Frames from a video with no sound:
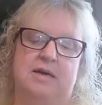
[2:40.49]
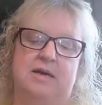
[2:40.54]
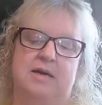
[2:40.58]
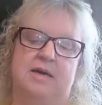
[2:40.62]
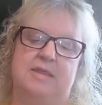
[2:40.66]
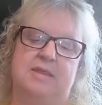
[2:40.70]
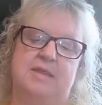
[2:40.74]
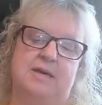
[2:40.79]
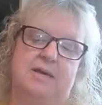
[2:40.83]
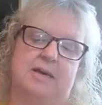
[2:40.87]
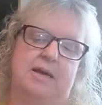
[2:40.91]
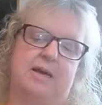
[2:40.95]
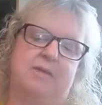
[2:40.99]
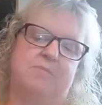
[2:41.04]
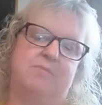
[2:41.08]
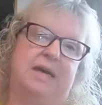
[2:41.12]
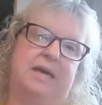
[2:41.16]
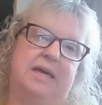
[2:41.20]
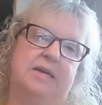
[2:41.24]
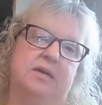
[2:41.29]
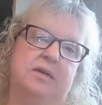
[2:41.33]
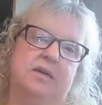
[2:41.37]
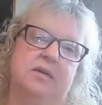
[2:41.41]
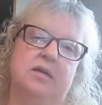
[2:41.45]
And then I
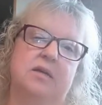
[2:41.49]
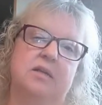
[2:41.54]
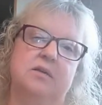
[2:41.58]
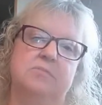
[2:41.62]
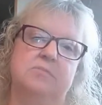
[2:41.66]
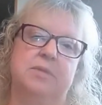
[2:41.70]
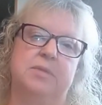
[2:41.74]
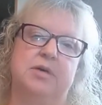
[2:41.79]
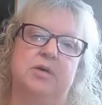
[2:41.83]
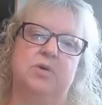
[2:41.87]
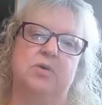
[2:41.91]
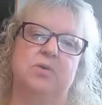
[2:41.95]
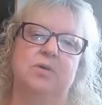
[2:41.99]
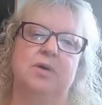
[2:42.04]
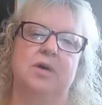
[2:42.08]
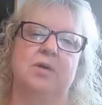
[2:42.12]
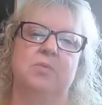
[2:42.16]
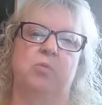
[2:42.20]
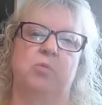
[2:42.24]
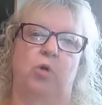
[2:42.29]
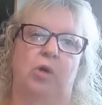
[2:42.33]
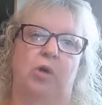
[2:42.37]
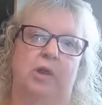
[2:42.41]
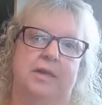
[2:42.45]
made another bow.
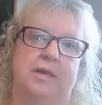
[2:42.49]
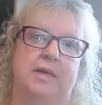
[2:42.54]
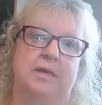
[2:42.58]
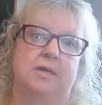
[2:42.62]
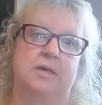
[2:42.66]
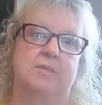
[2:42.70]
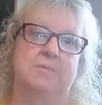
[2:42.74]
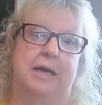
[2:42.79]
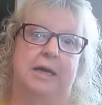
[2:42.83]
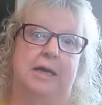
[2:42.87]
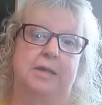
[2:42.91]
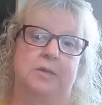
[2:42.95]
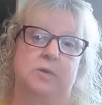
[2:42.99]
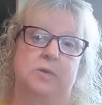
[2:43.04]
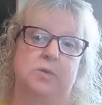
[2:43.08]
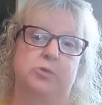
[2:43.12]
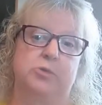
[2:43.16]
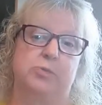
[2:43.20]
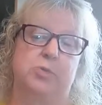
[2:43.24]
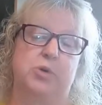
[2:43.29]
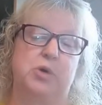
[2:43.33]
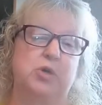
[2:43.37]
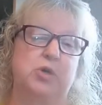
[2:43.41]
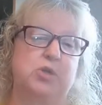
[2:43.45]
I'm really into making those
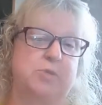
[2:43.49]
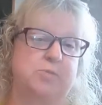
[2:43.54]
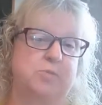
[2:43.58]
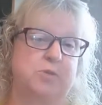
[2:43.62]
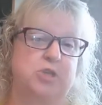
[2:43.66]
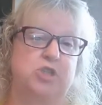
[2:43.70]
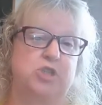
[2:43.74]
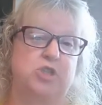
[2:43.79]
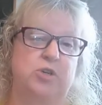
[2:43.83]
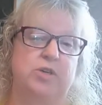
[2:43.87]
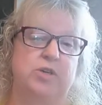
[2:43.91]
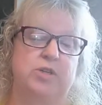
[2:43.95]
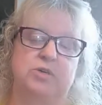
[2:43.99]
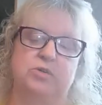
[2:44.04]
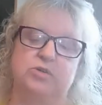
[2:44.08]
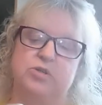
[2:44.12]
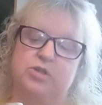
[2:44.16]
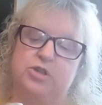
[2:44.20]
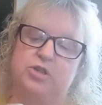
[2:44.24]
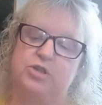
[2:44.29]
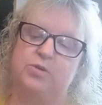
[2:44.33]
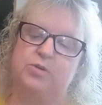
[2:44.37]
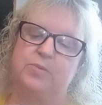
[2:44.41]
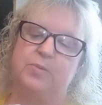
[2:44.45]
bows. I'm going to show you those
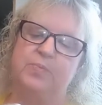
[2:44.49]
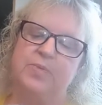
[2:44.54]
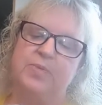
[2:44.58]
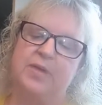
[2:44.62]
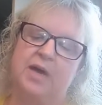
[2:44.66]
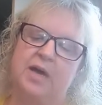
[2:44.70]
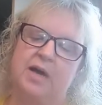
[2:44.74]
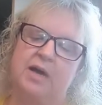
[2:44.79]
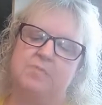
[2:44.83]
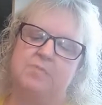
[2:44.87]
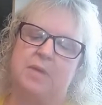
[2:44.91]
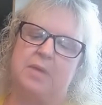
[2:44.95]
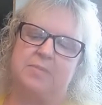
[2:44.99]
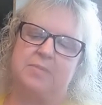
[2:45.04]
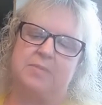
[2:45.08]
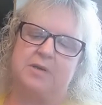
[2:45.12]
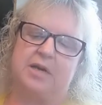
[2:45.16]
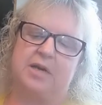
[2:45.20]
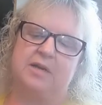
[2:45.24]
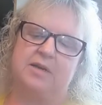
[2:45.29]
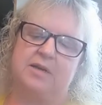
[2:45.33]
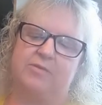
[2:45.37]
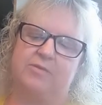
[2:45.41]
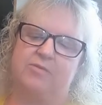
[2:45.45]
too. Maybe
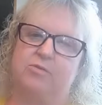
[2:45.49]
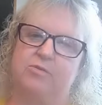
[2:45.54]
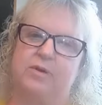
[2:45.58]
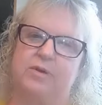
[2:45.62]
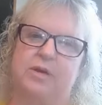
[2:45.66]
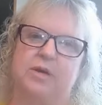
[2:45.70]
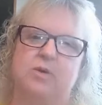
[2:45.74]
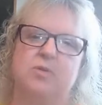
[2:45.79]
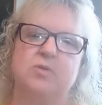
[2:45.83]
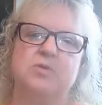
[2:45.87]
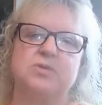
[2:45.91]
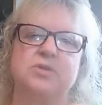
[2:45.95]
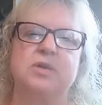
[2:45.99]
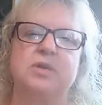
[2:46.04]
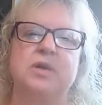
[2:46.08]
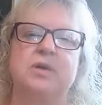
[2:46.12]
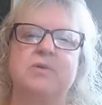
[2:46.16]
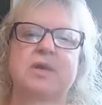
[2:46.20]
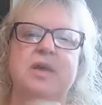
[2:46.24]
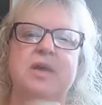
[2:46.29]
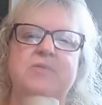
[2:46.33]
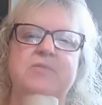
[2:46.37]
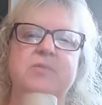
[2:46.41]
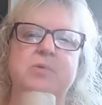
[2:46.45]
on a different video. So now
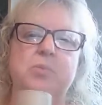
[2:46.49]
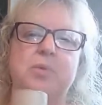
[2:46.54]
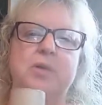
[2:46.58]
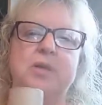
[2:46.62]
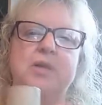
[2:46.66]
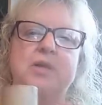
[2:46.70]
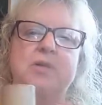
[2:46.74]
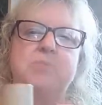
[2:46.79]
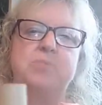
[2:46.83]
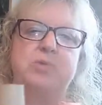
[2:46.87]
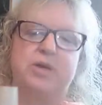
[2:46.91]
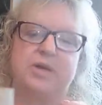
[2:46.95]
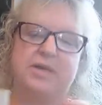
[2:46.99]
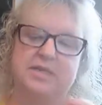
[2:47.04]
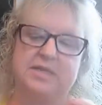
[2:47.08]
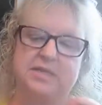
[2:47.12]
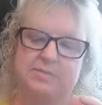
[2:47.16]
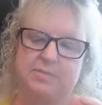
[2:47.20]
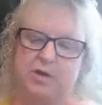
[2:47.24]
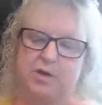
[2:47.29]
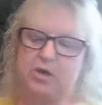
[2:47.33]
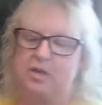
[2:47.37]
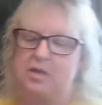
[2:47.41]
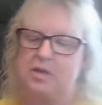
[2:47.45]
I have a really pretty
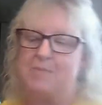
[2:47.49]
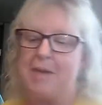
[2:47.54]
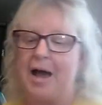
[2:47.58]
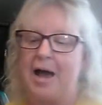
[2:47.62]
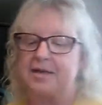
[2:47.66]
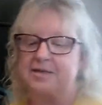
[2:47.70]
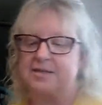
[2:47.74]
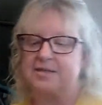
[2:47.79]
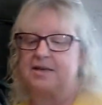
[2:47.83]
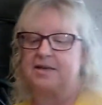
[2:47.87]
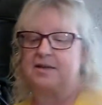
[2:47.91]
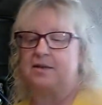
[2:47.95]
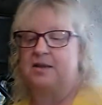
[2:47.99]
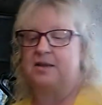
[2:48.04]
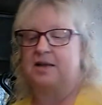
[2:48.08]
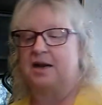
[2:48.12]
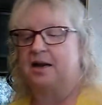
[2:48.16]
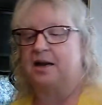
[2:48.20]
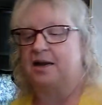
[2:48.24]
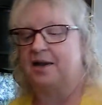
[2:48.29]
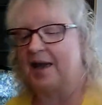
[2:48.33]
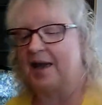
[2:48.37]
sparkly box that I